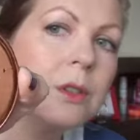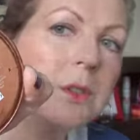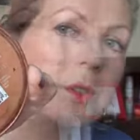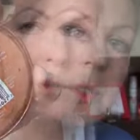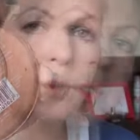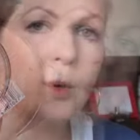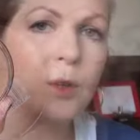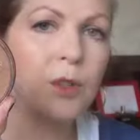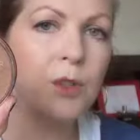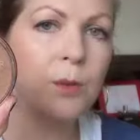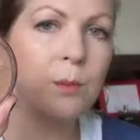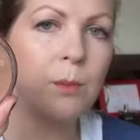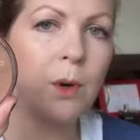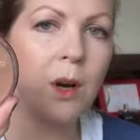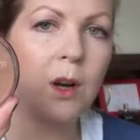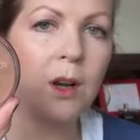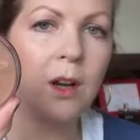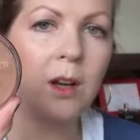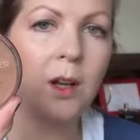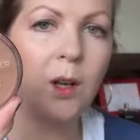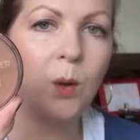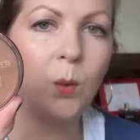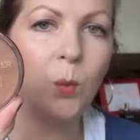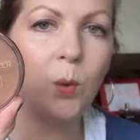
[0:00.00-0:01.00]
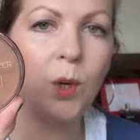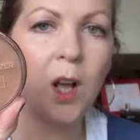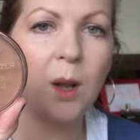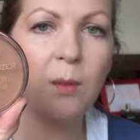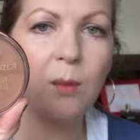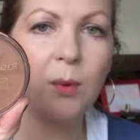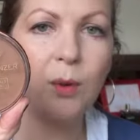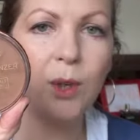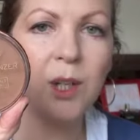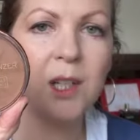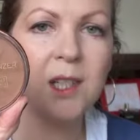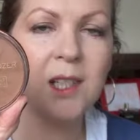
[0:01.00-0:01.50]
If you've watched my What I
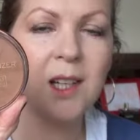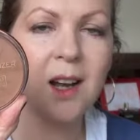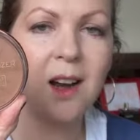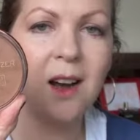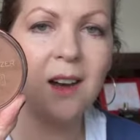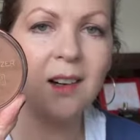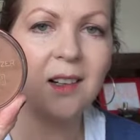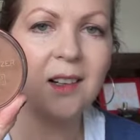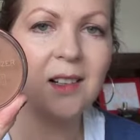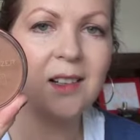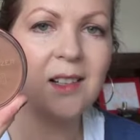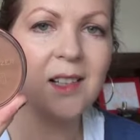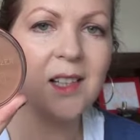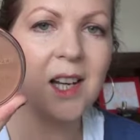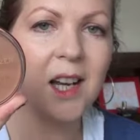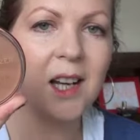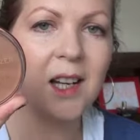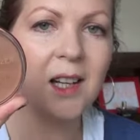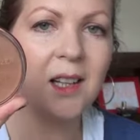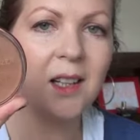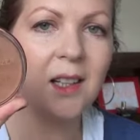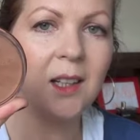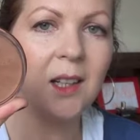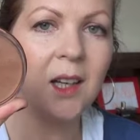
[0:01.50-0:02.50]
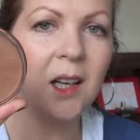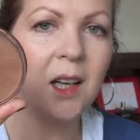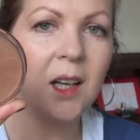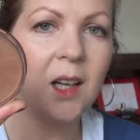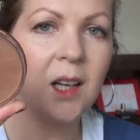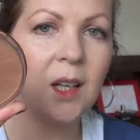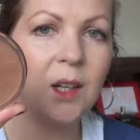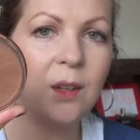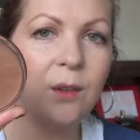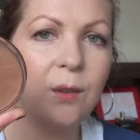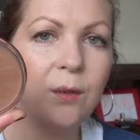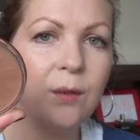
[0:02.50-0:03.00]
Bought at Target Today
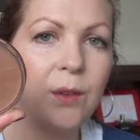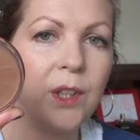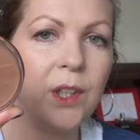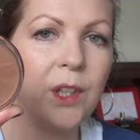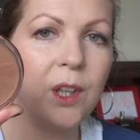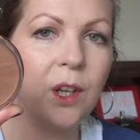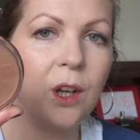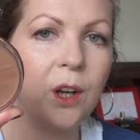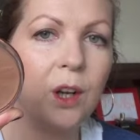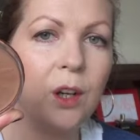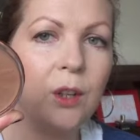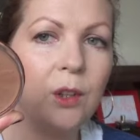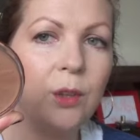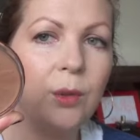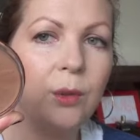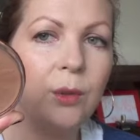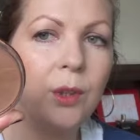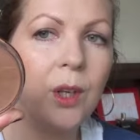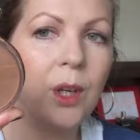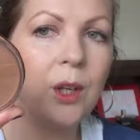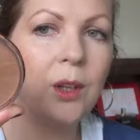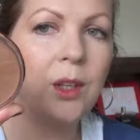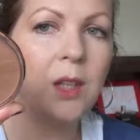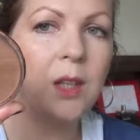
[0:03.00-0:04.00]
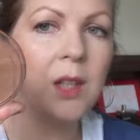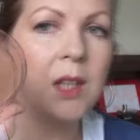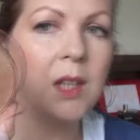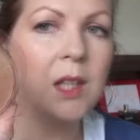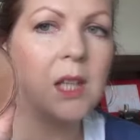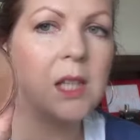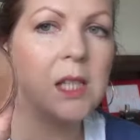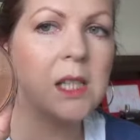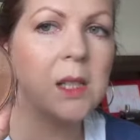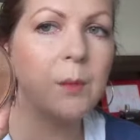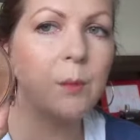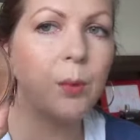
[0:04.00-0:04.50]
video, you'll know that
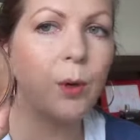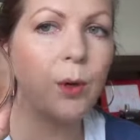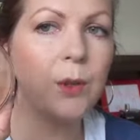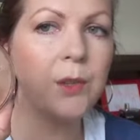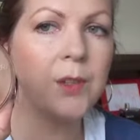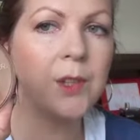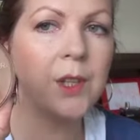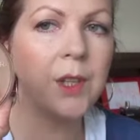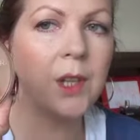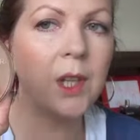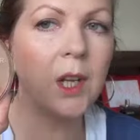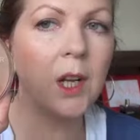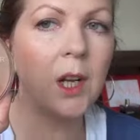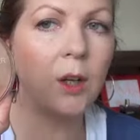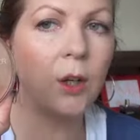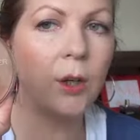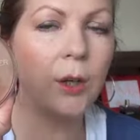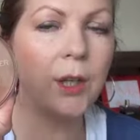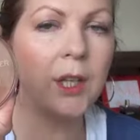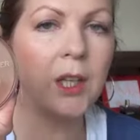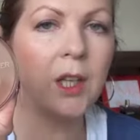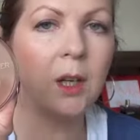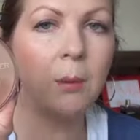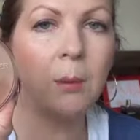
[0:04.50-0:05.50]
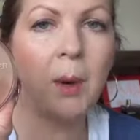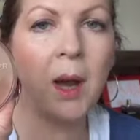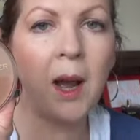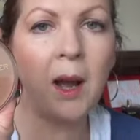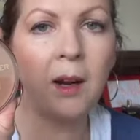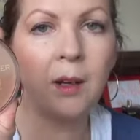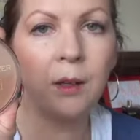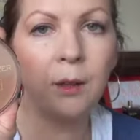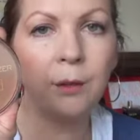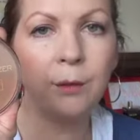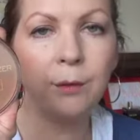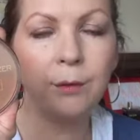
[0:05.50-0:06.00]
this is a bronzer that I got in a
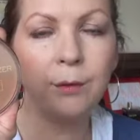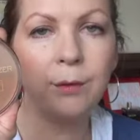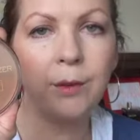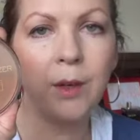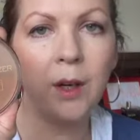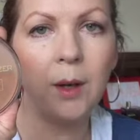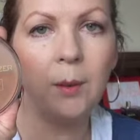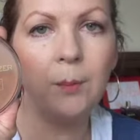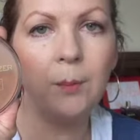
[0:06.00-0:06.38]
pack of